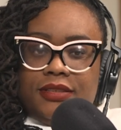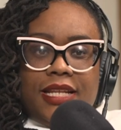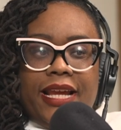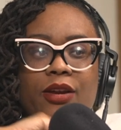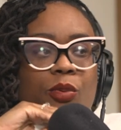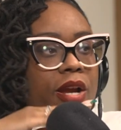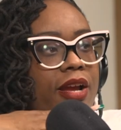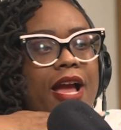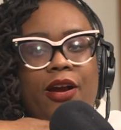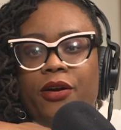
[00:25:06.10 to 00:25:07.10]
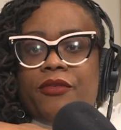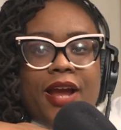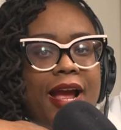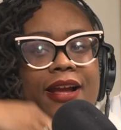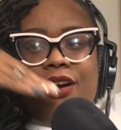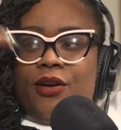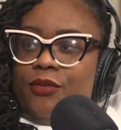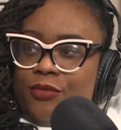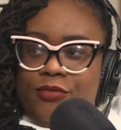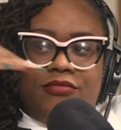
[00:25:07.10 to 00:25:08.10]
Like however I
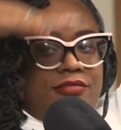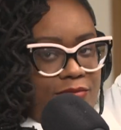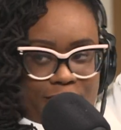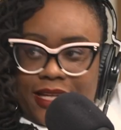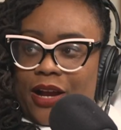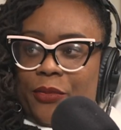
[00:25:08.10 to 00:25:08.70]
go, we going.